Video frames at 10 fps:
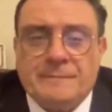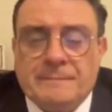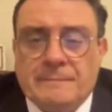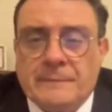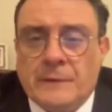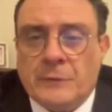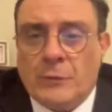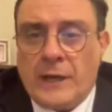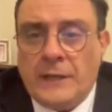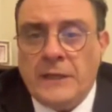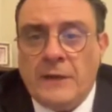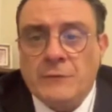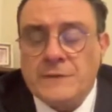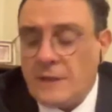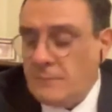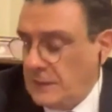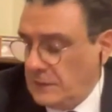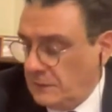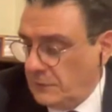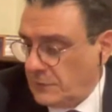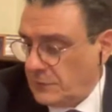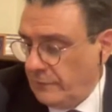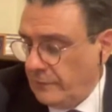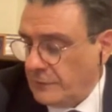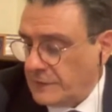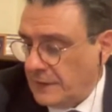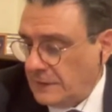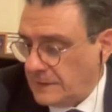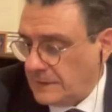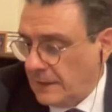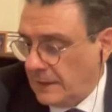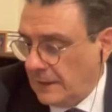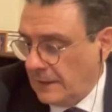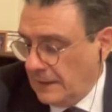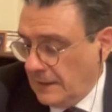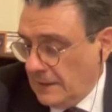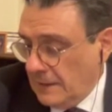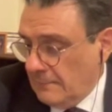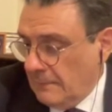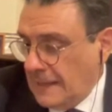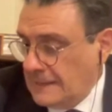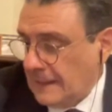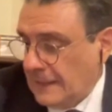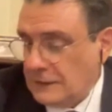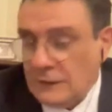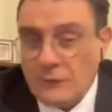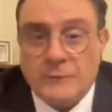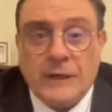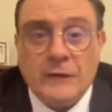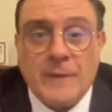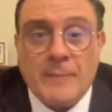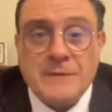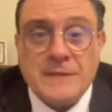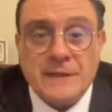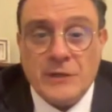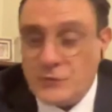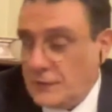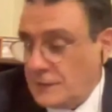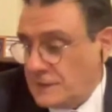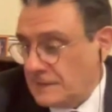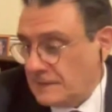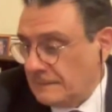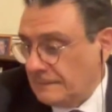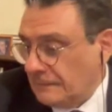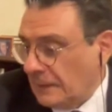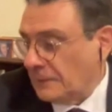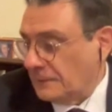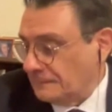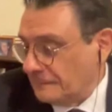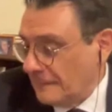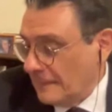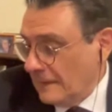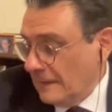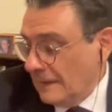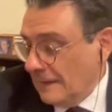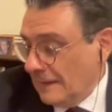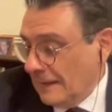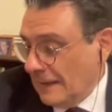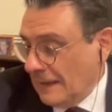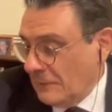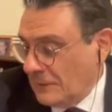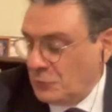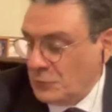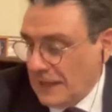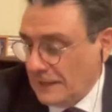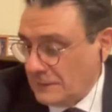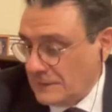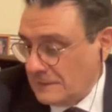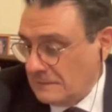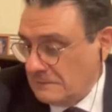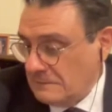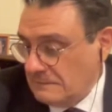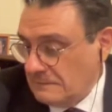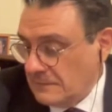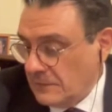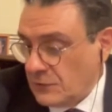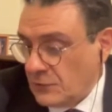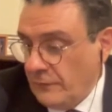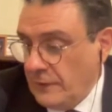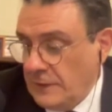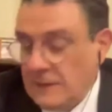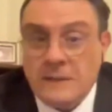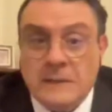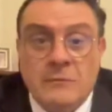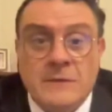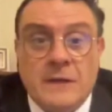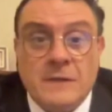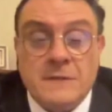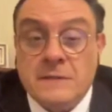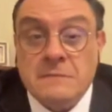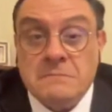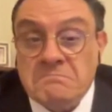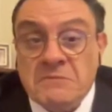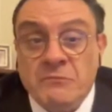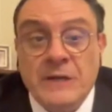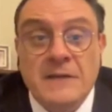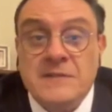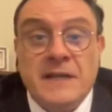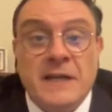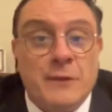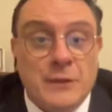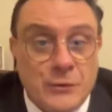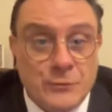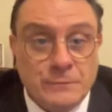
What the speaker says: you were kind enough to send me the survey results, and my title, the title of my presentation is, you know, two titles. The survey results really say nothing new.